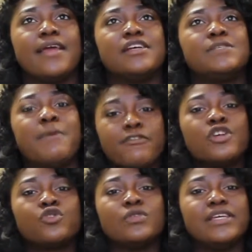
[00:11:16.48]

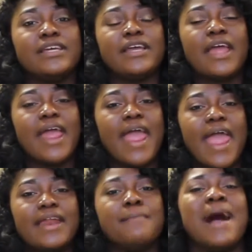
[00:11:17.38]
spiritually,
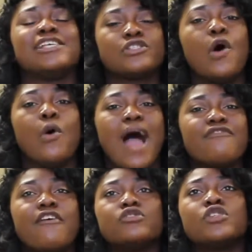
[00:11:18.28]
and in my soul, I
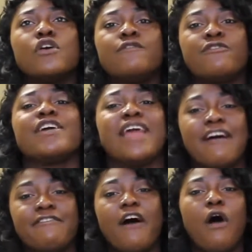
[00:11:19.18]
felt so free.
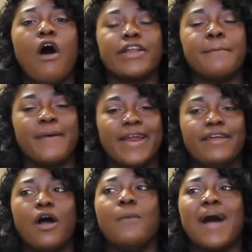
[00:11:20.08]
I felt all the
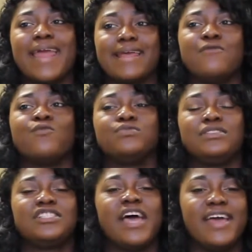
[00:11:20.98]
burden on my
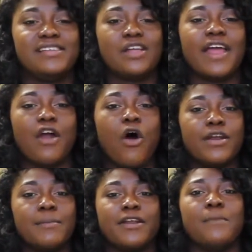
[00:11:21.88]
chest and all
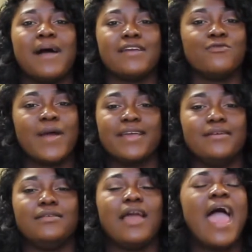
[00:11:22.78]
the burden on my weight.
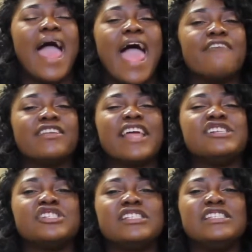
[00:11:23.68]

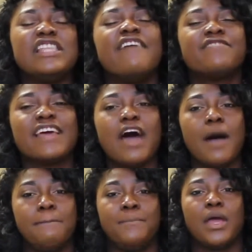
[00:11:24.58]
Everything just lifted
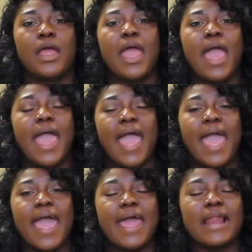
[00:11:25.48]
up,
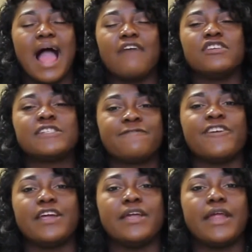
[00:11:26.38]
and I was
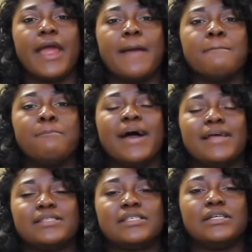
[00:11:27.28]
free. But